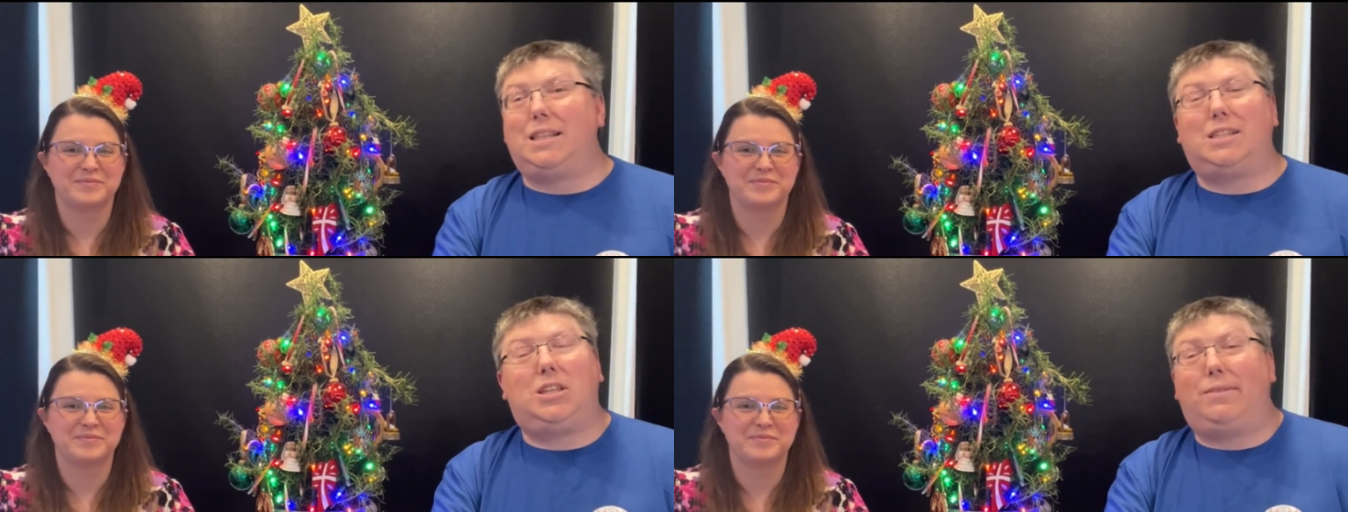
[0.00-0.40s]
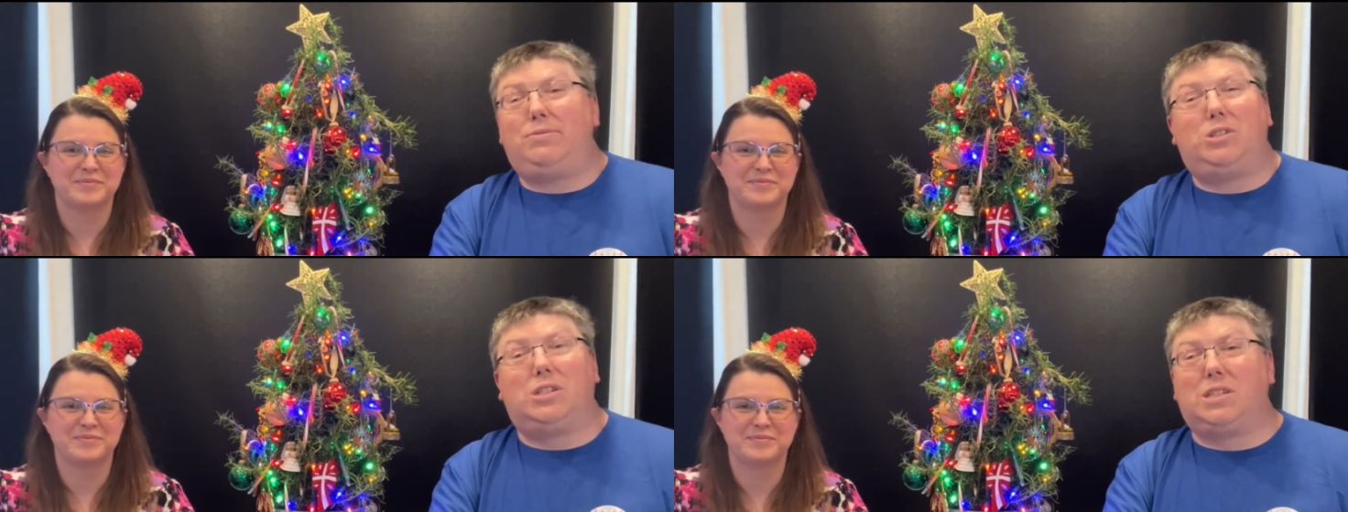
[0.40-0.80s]

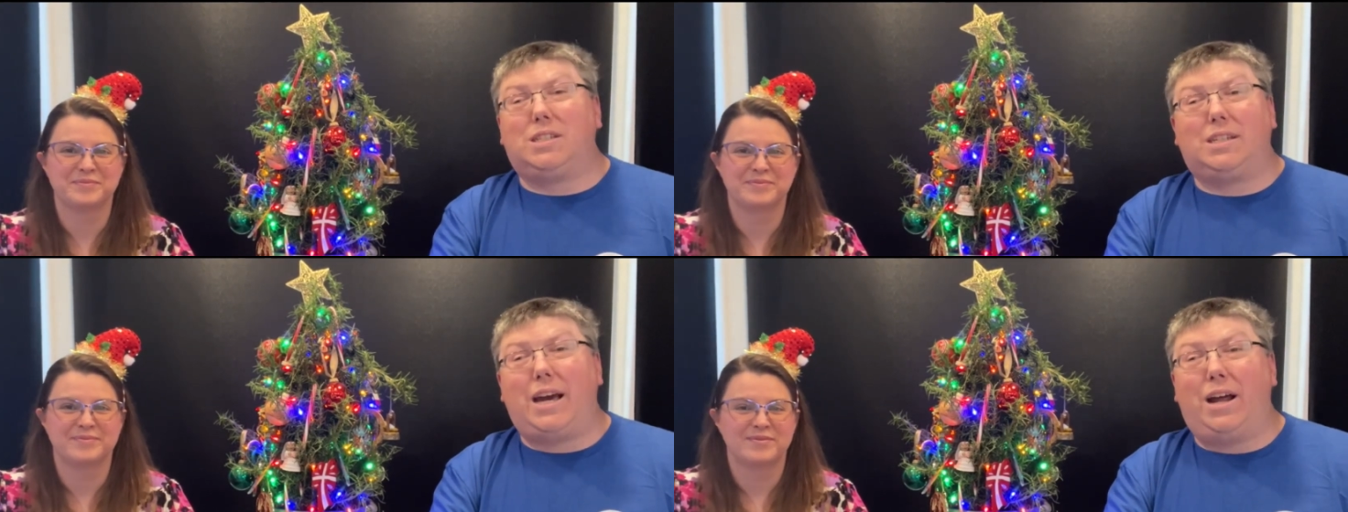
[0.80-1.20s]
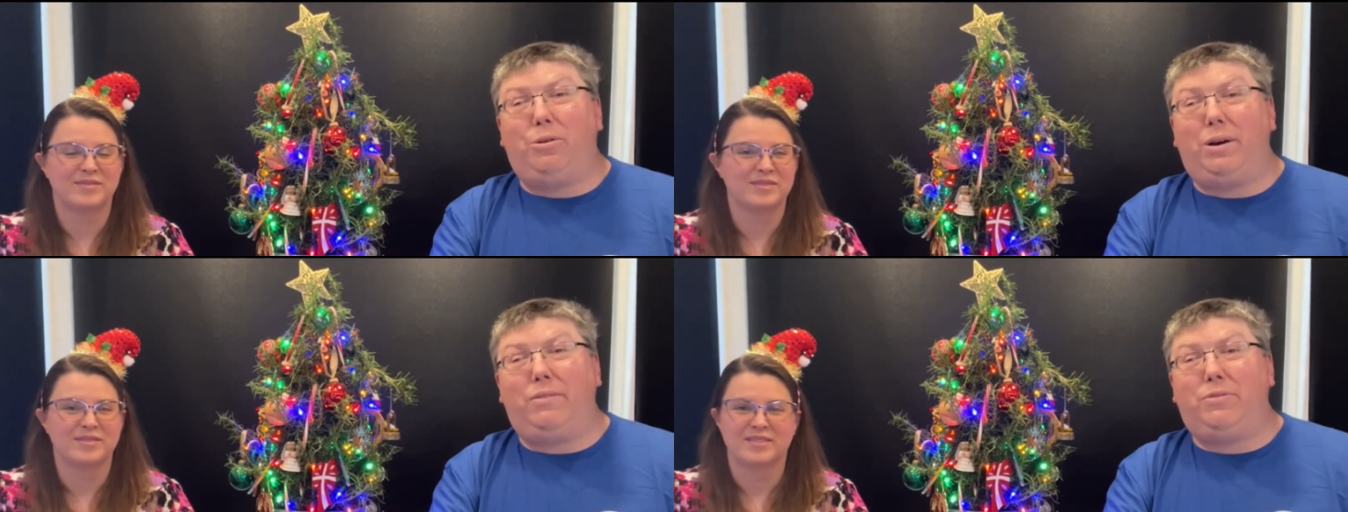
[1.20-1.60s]
Speaker 1: stuff just got
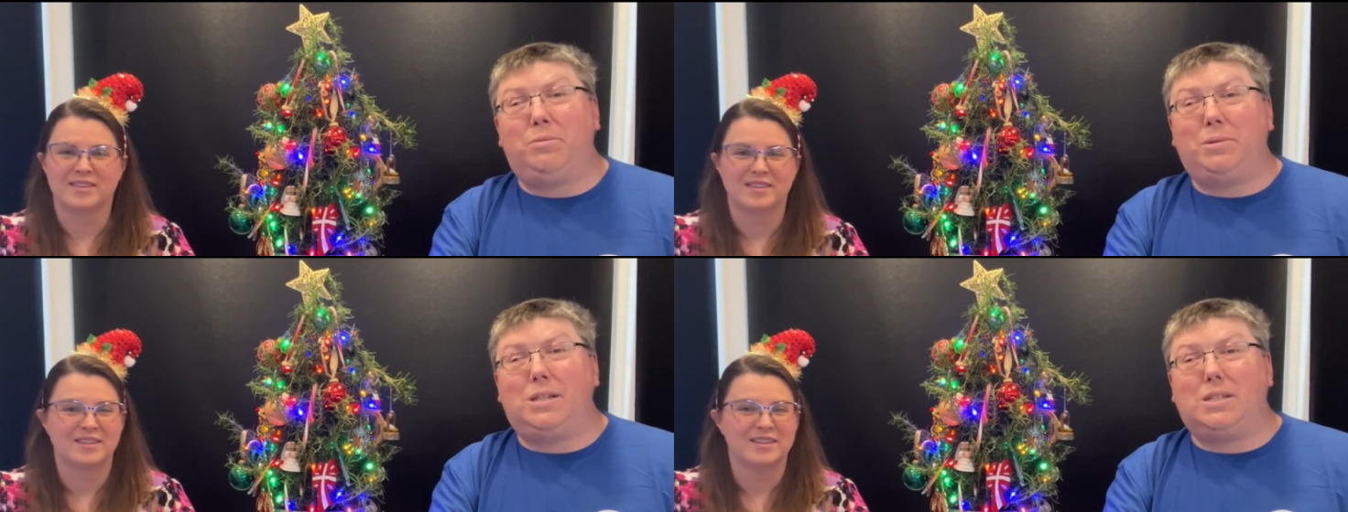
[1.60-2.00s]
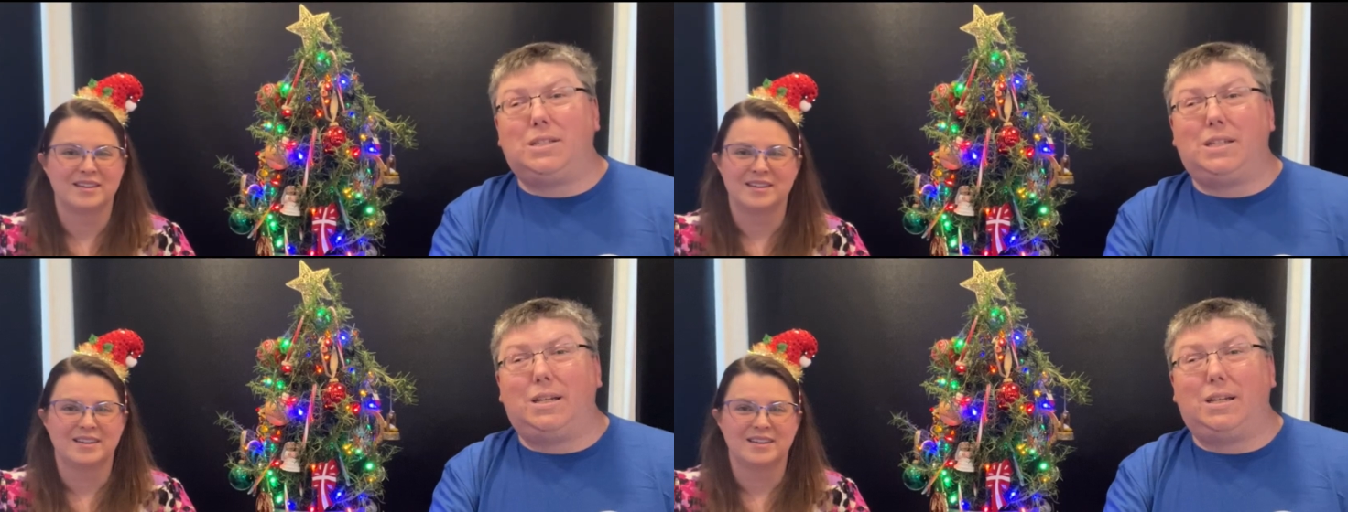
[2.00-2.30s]
away from us,